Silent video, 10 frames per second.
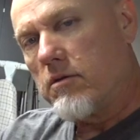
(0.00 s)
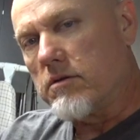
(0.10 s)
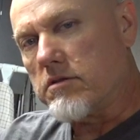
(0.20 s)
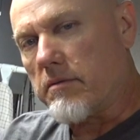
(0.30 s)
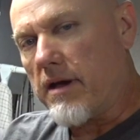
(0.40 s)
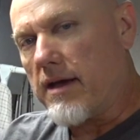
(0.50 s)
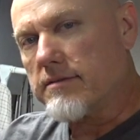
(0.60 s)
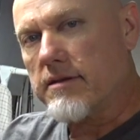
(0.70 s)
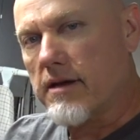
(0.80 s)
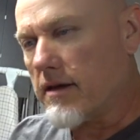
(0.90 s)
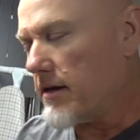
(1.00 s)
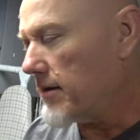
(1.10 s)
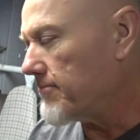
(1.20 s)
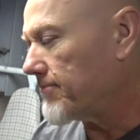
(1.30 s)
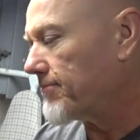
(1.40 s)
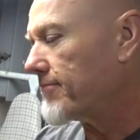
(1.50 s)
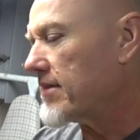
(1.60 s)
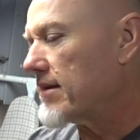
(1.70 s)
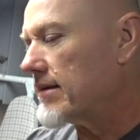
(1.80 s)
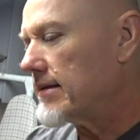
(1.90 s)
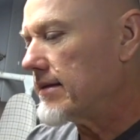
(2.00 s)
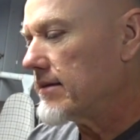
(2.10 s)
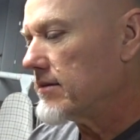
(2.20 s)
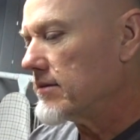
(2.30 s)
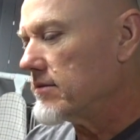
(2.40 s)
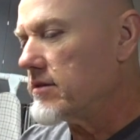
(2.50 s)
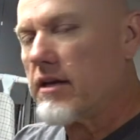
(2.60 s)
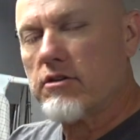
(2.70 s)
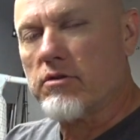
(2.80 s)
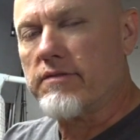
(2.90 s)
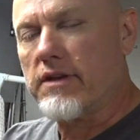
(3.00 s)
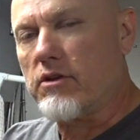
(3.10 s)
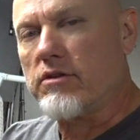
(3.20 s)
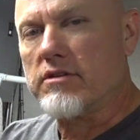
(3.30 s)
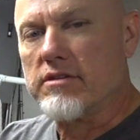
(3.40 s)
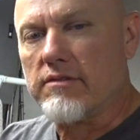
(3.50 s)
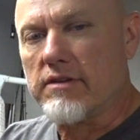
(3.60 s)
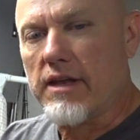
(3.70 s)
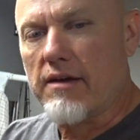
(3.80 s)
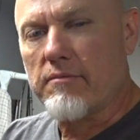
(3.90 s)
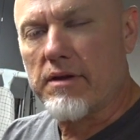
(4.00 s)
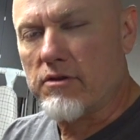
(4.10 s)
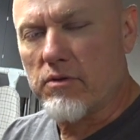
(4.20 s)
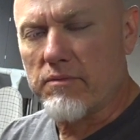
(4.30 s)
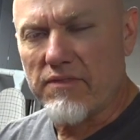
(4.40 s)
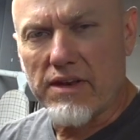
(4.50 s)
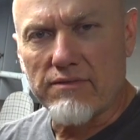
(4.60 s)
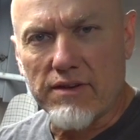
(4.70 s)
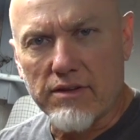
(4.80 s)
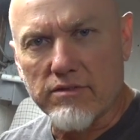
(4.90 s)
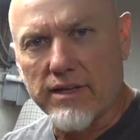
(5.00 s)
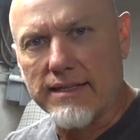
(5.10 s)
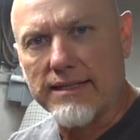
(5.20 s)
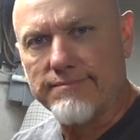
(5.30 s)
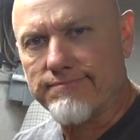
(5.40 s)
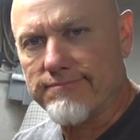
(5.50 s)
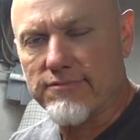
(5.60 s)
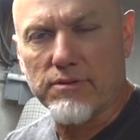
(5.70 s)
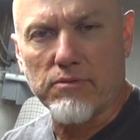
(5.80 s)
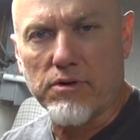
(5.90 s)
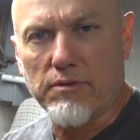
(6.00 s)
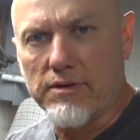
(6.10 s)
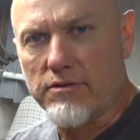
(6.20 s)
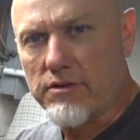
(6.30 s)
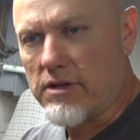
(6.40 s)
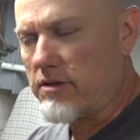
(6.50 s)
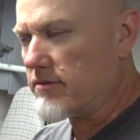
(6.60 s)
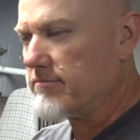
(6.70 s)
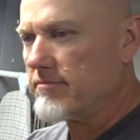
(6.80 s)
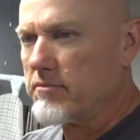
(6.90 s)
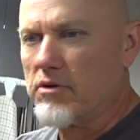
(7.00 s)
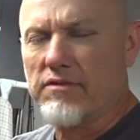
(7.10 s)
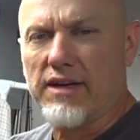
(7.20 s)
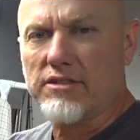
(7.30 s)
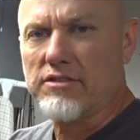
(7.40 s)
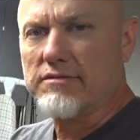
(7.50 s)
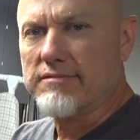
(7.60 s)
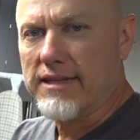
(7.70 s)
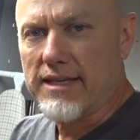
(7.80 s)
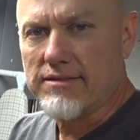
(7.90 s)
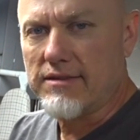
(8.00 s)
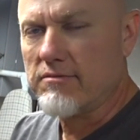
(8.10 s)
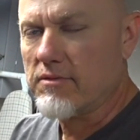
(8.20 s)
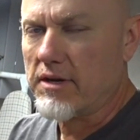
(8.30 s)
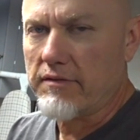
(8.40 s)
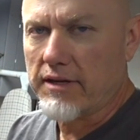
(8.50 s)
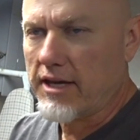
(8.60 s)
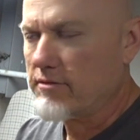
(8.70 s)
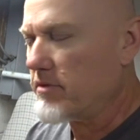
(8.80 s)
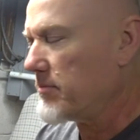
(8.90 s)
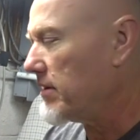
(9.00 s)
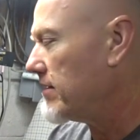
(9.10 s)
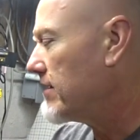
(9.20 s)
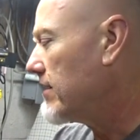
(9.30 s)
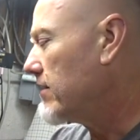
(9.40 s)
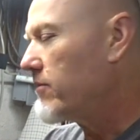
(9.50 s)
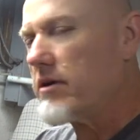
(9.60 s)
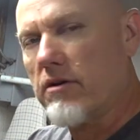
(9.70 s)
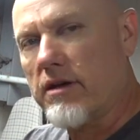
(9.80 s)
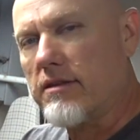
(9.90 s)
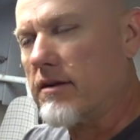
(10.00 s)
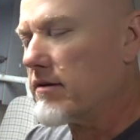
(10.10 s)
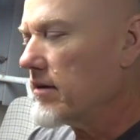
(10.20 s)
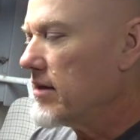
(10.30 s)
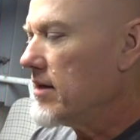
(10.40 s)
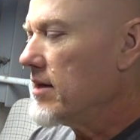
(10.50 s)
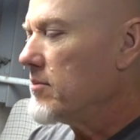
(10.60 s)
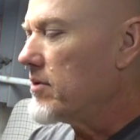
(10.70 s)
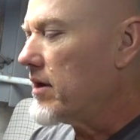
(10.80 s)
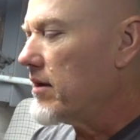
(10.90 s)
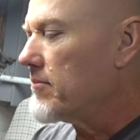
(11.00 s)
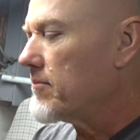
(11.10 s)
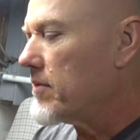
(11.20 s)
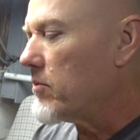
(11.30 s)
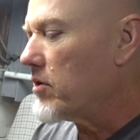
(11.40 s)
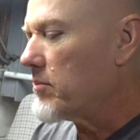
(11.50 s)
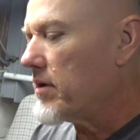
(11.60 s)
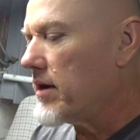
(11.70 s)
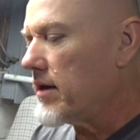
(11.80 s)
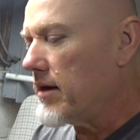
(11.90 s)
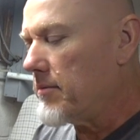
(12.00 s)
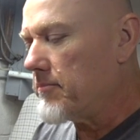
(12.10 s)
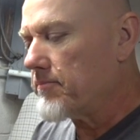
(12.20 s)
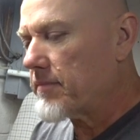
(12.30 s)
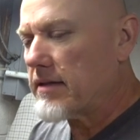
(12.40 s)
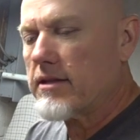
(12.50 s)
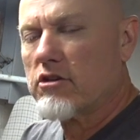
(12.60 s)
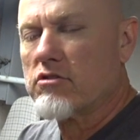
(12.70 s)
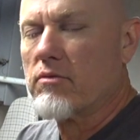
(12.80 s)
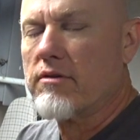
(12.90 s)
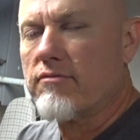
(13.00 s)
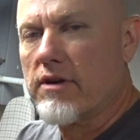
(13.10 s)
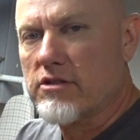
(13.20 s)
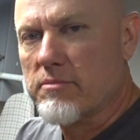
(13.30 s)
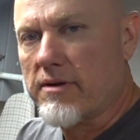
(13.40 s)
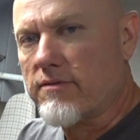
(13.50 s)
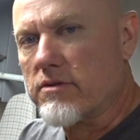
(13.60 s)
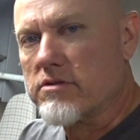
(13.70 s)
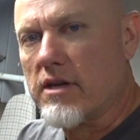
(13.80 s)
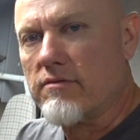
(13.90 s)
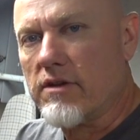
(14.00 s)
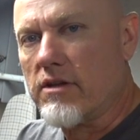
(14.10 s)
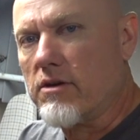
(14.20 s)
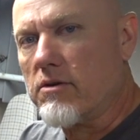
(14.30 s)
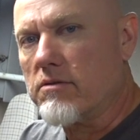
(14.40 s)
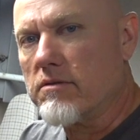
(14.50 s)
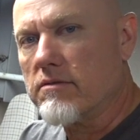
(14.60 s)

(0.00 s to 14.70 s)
What's up, guys? I uh, decided to do a video this evening. I haven't been doing many videos lately for one reason or another. Motivation, lazy, whatever the case may be. We all get there. But um, on one of my, um, I think it was a refresh of my first aid video,